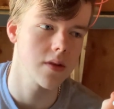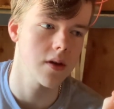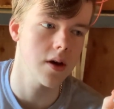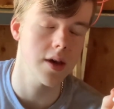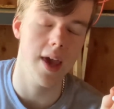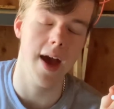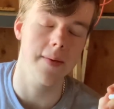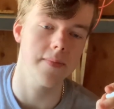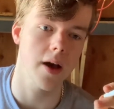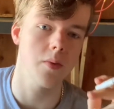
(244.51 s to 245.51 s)

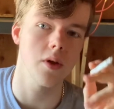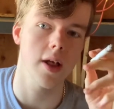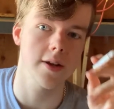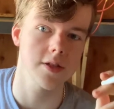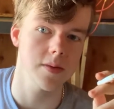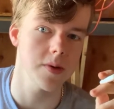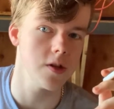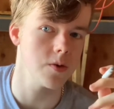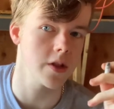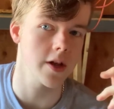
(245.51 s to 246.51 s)
I will actually be
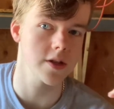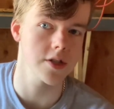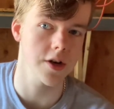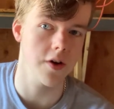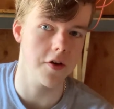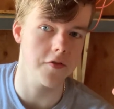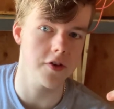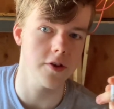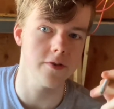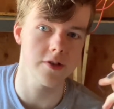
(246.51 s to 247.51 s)
doing like cigarette
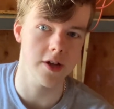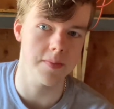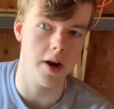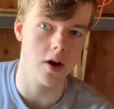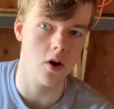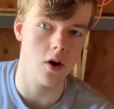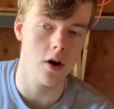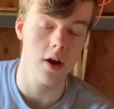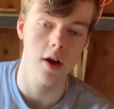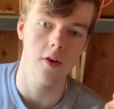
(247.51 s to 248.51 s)
reviews in my car.
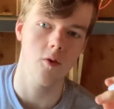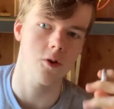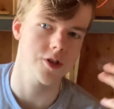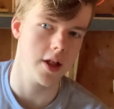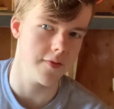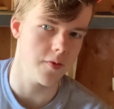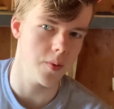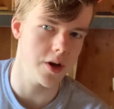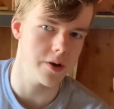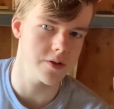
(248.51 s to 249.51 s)
Of course, I'll have the
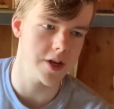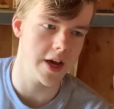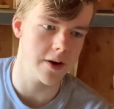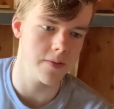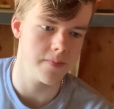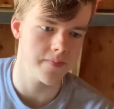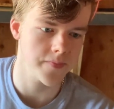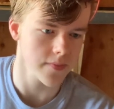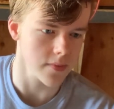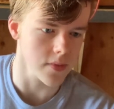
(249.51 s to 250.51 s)
windows down,
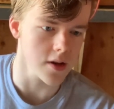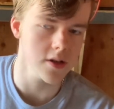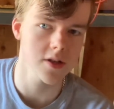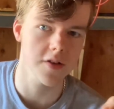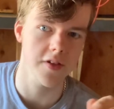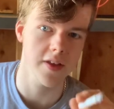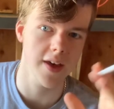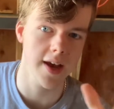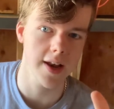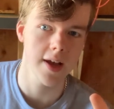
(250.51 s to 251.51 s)
stuff like
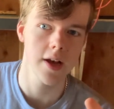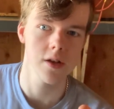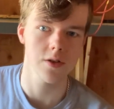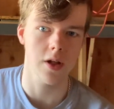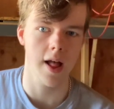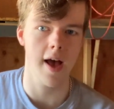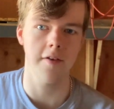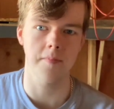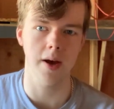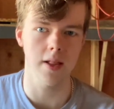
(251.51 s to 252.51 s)
that. So I'll
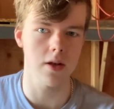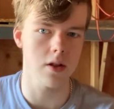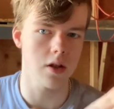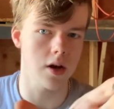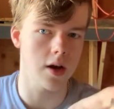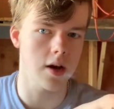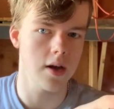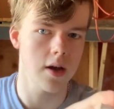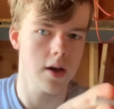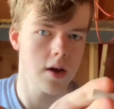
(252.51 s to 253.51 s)
have my little
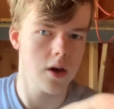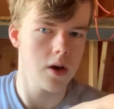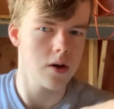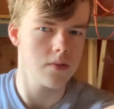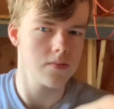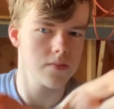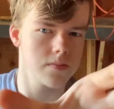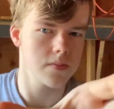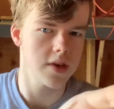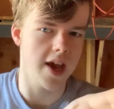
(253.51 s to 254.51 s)

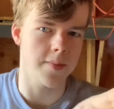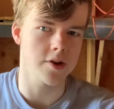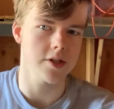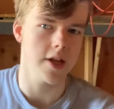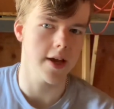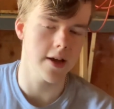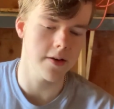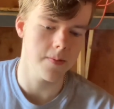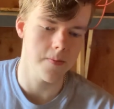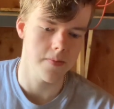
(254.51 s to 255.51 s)
camera stand
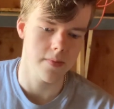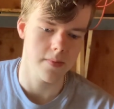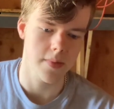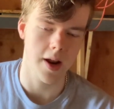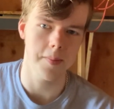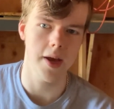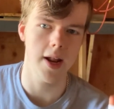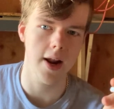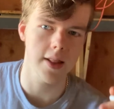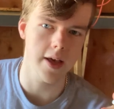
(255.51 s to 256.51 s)
that I made
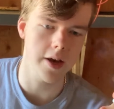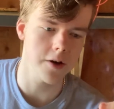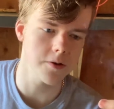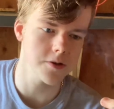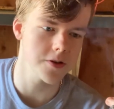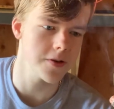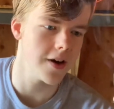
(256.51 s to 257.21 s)
out of Legos